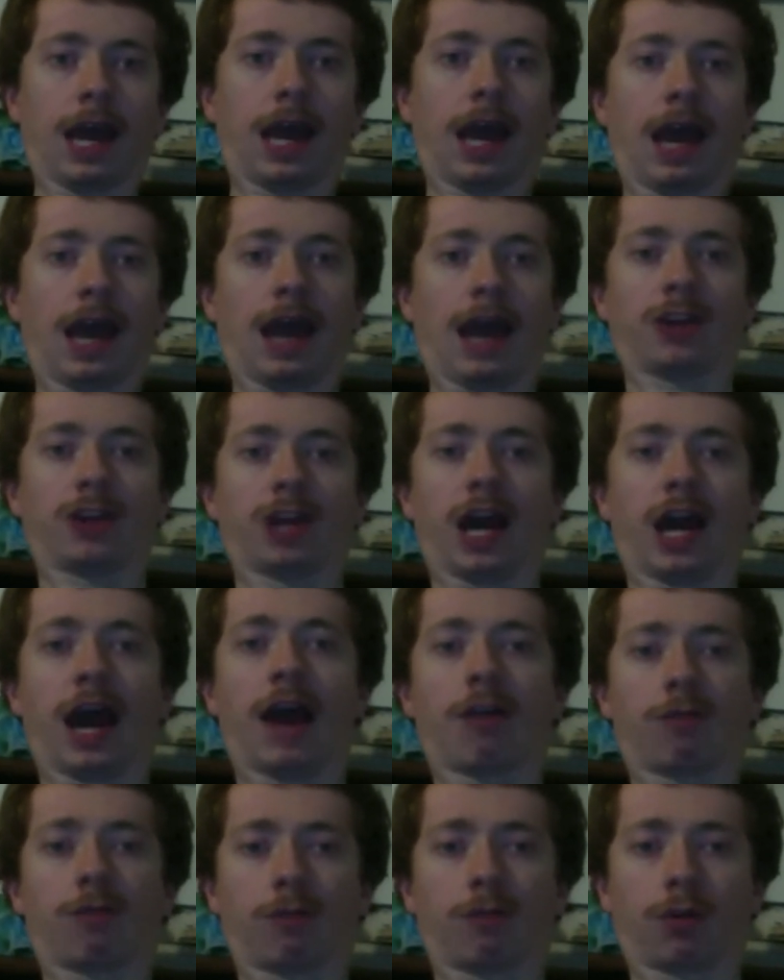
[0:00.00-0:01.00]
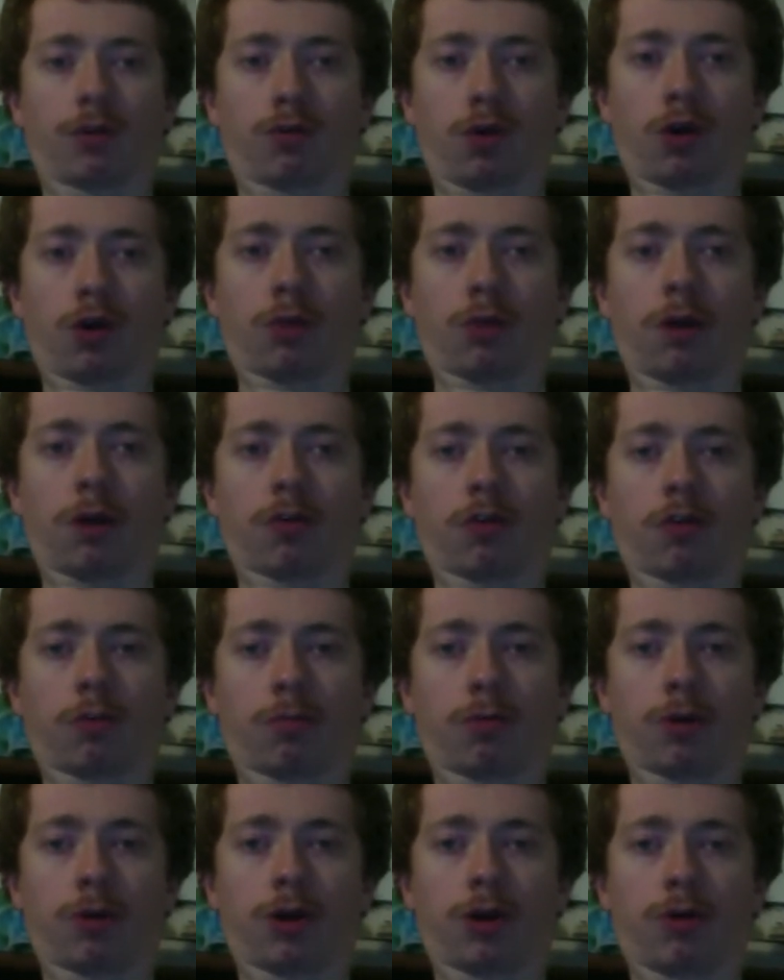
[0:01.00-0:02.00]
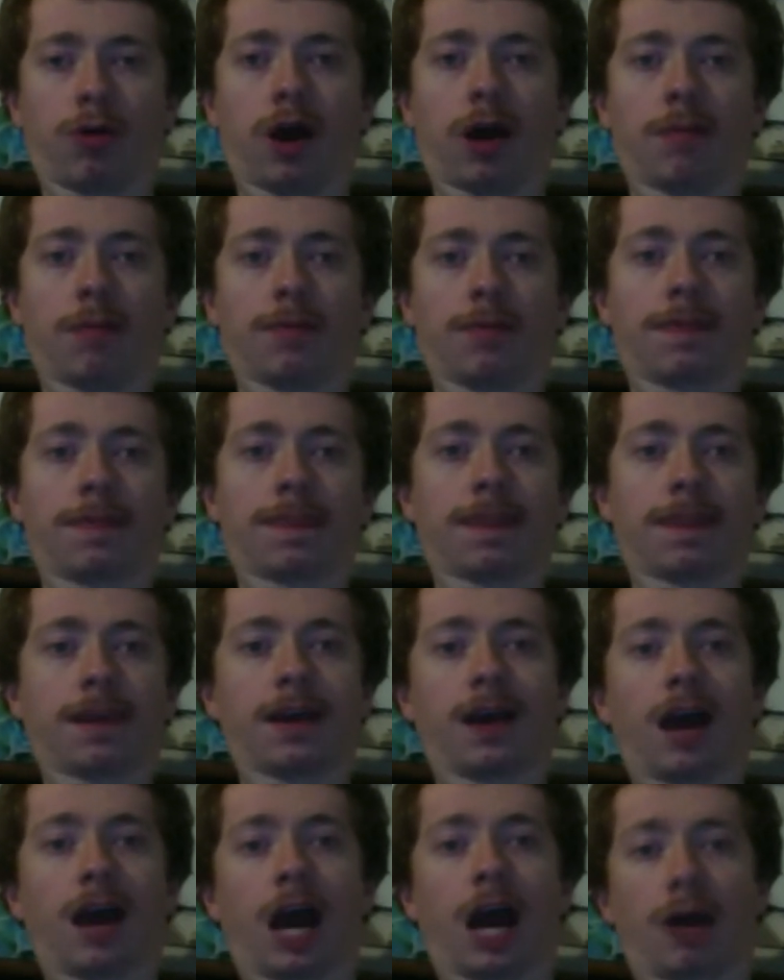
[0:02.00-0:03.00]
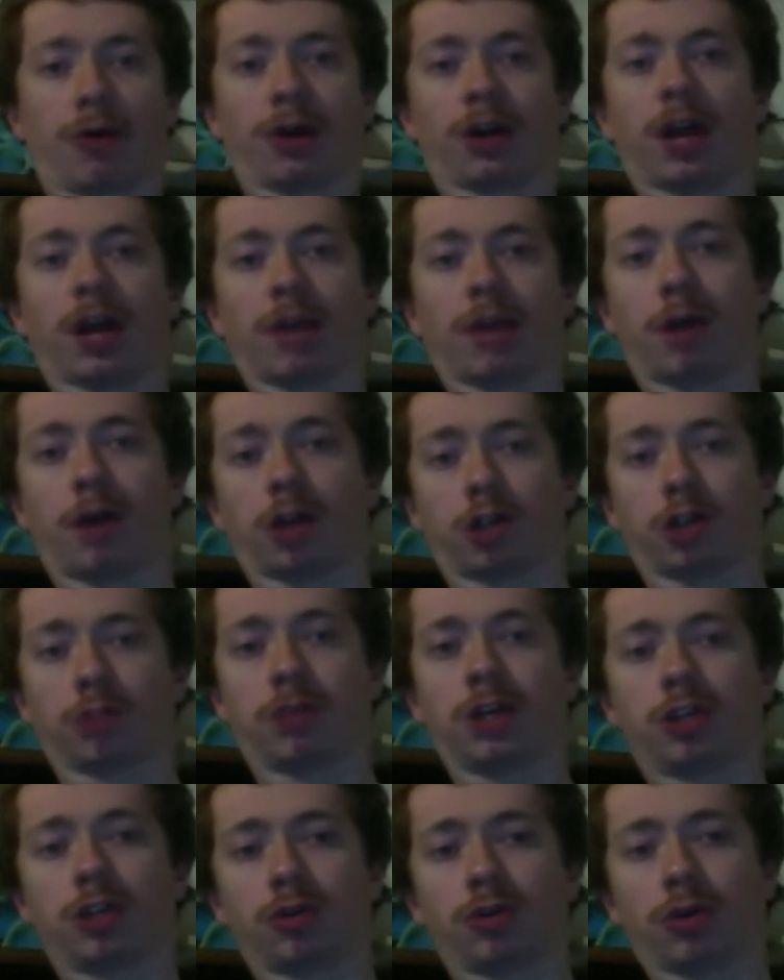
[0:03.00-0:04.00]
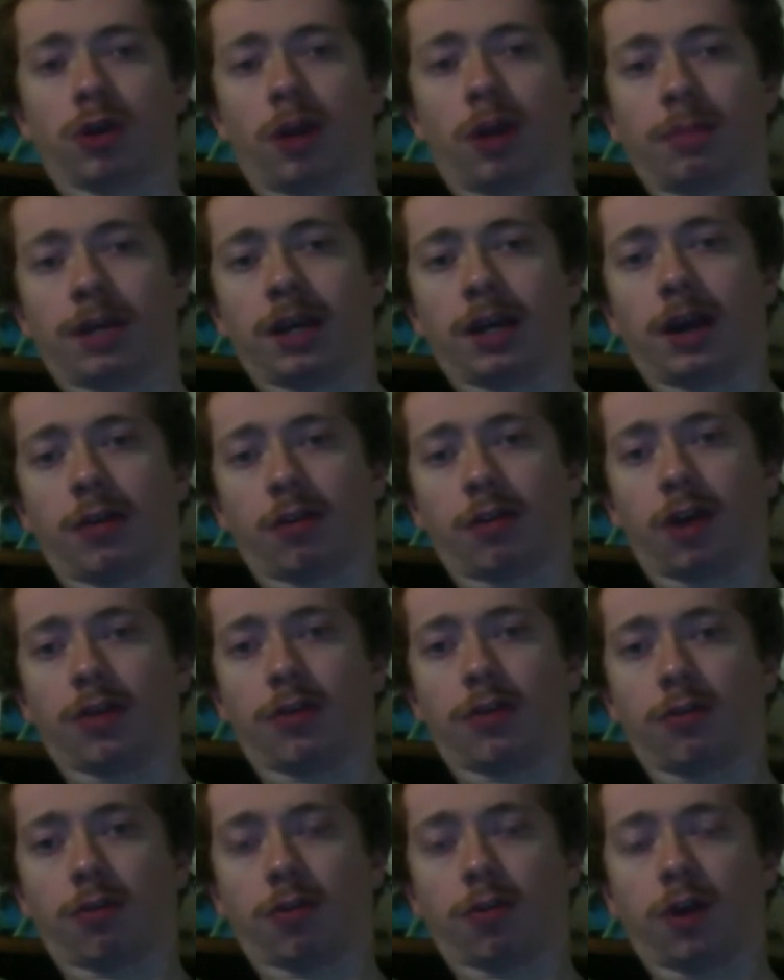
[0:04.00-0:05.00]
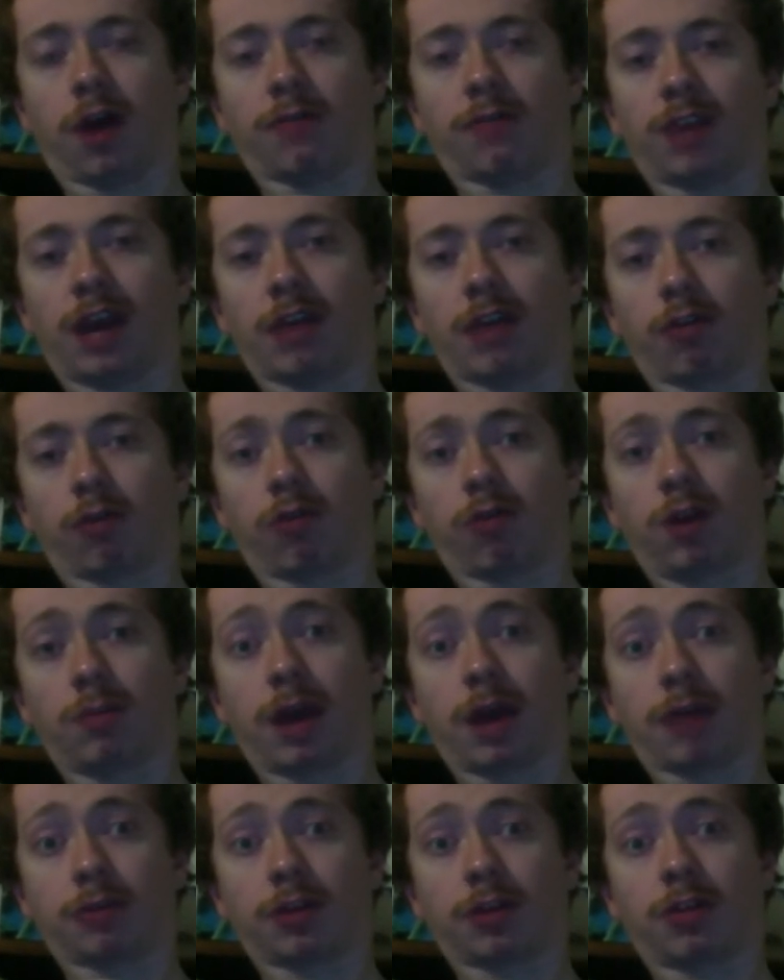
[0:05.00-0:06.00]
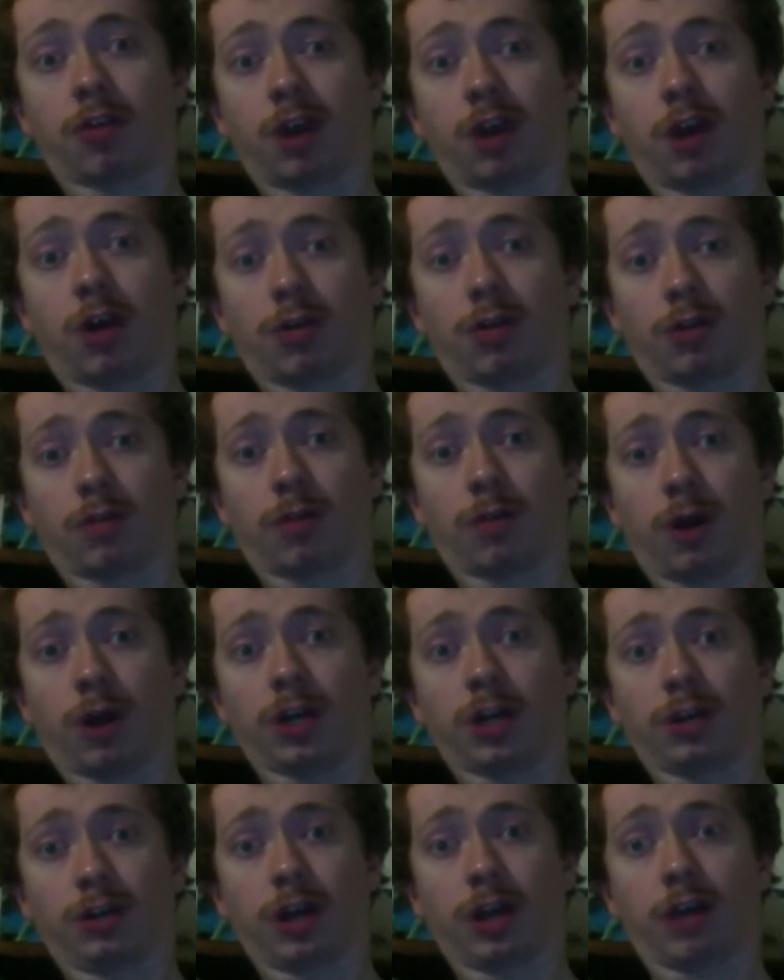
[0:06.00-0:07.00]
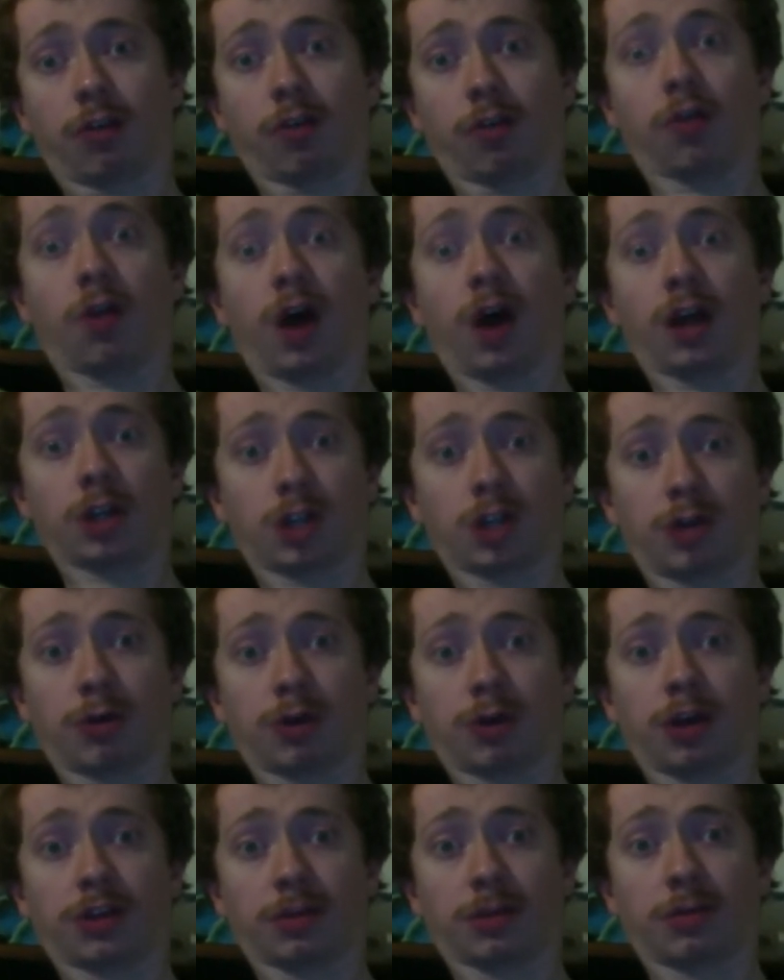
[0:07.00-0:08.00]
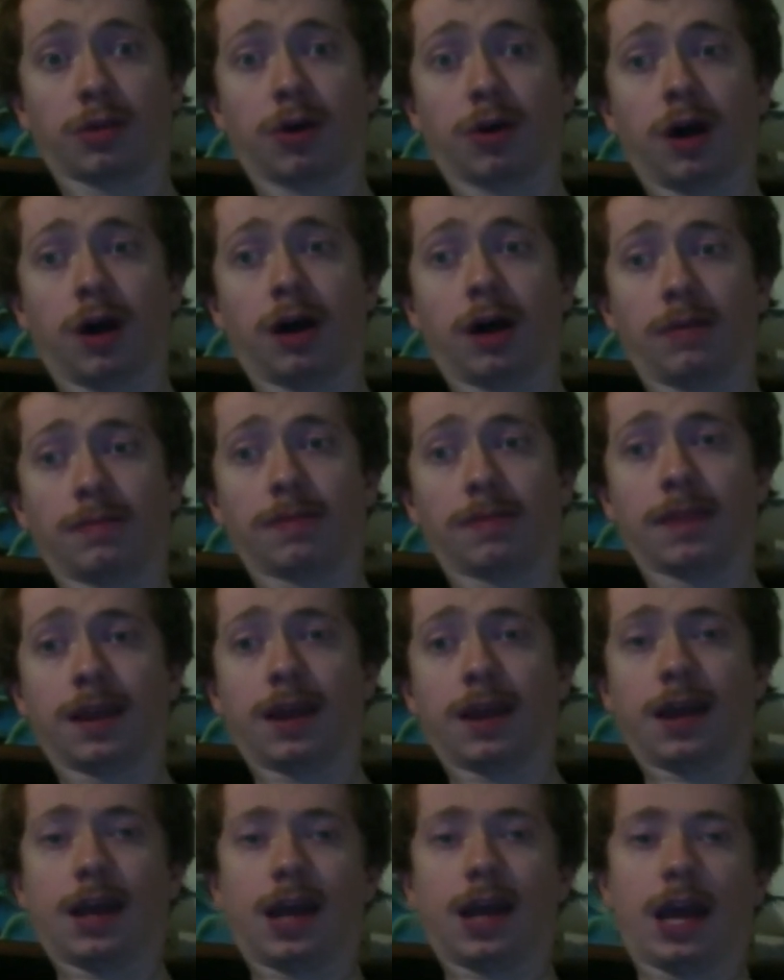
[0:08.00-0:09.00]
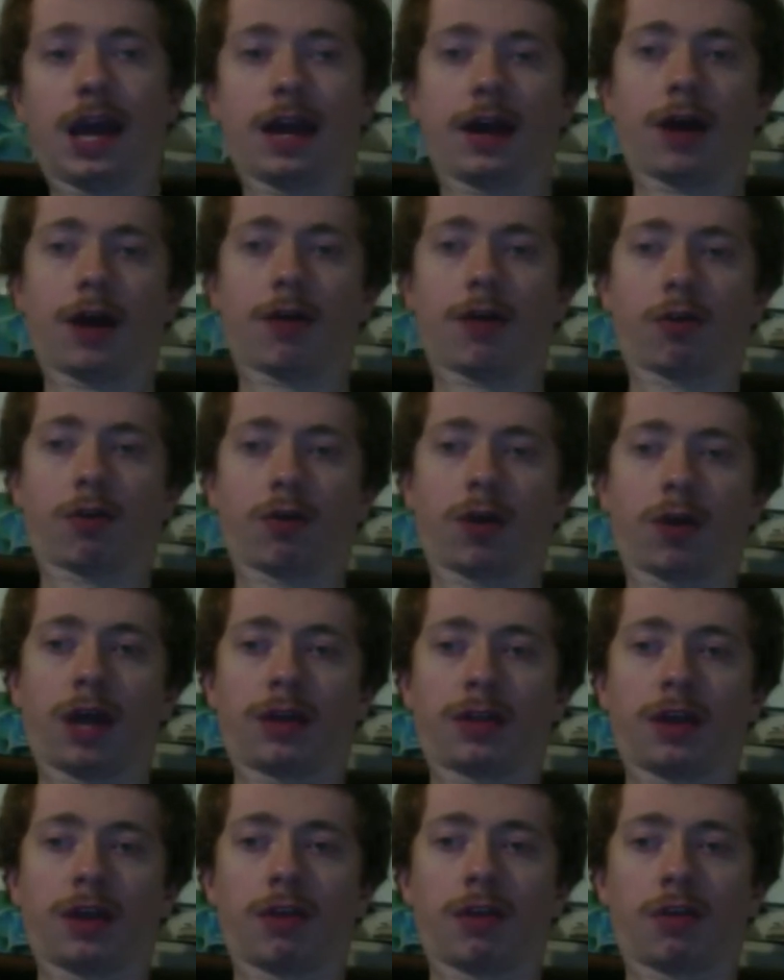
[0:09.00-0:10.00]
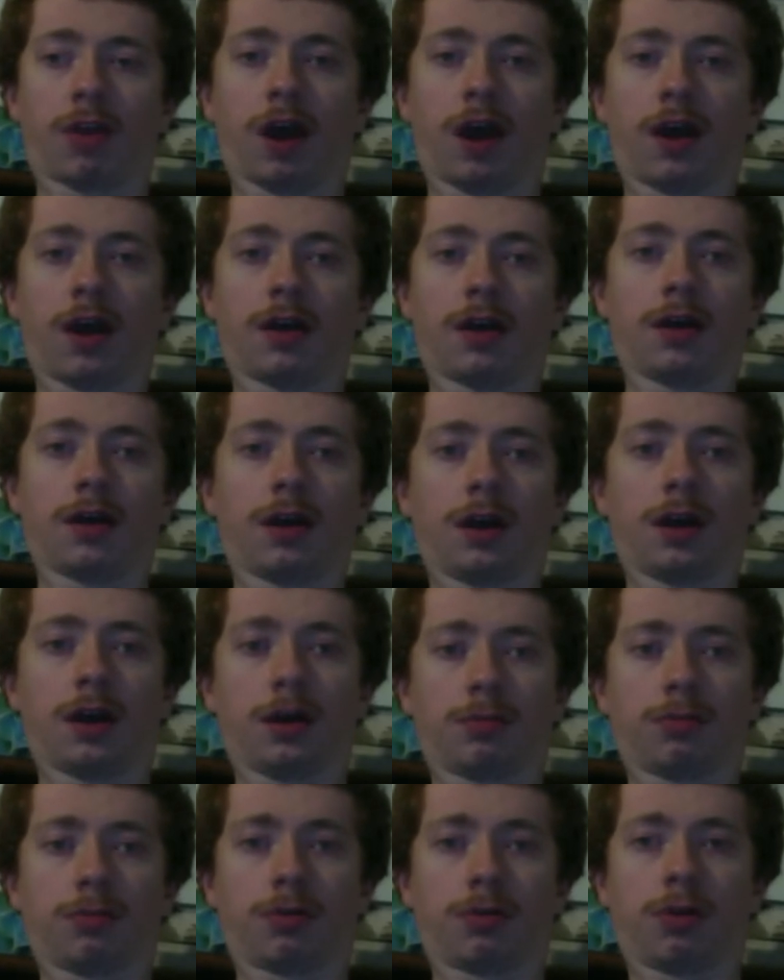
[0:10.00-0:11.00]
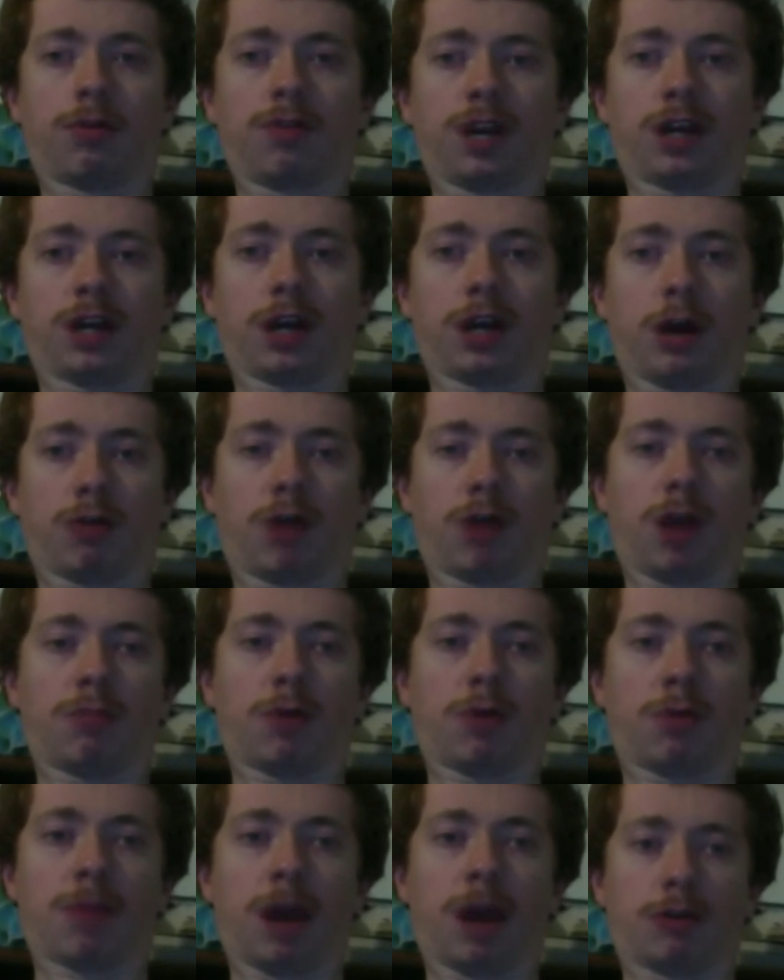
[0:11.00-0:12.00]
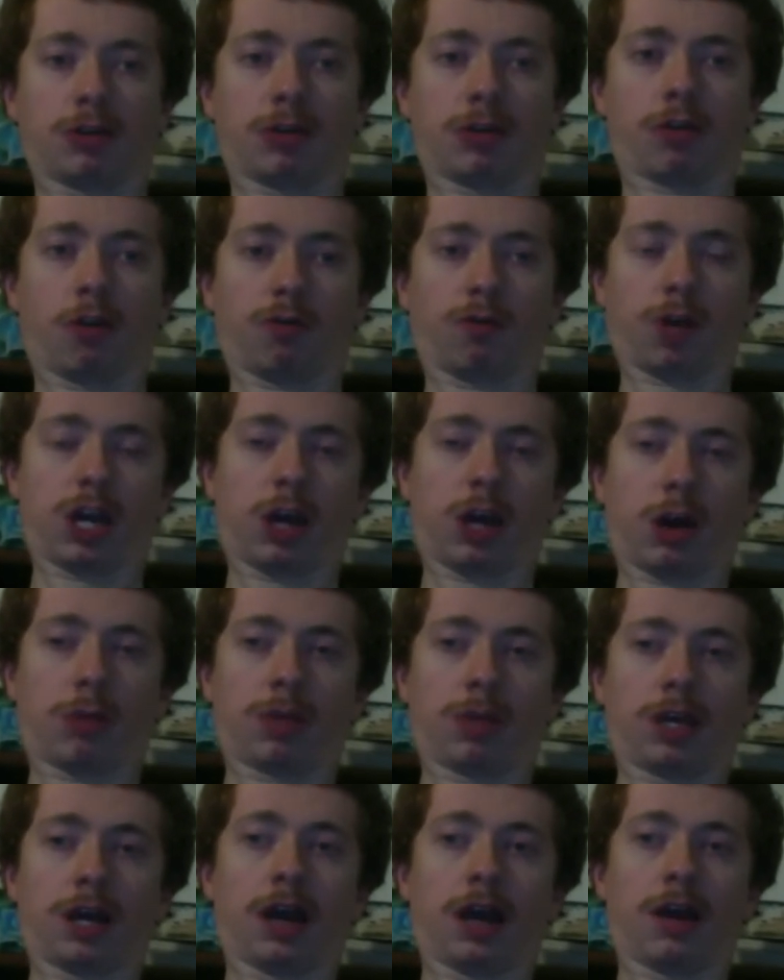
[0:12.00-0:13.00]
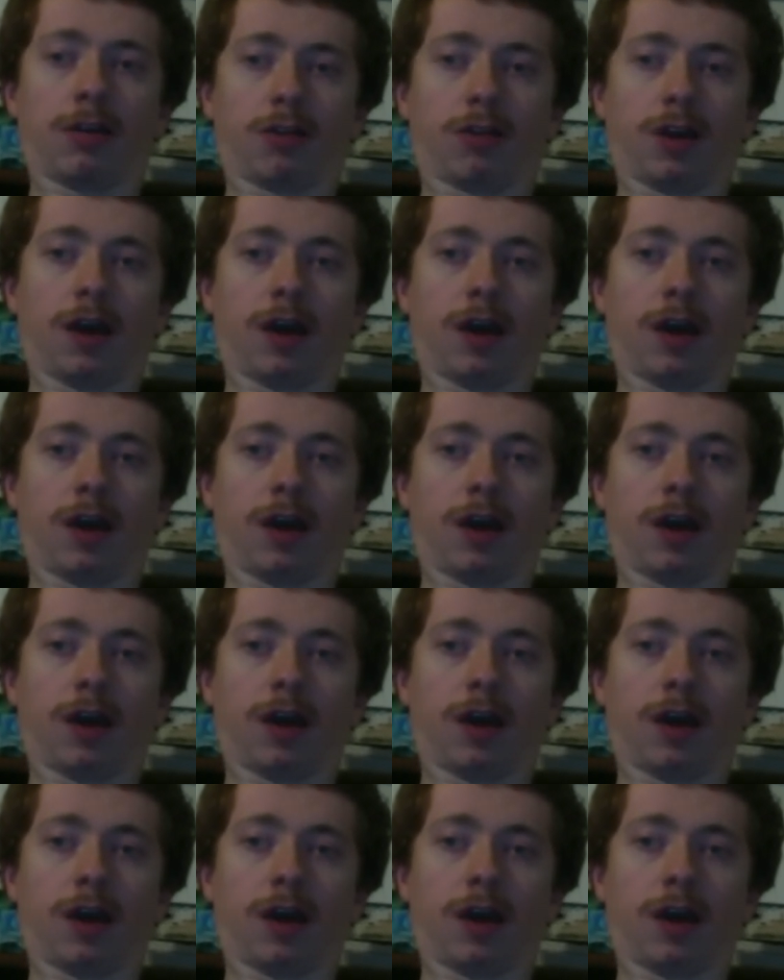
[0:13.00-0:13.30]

And as for the rural parts of Peru, I really like Machu Picchu a lot because there's a lot of nice green mountains here. They're very nice and lush. I really like them a lot. And I also like this Peruvian rainbow mountains over here because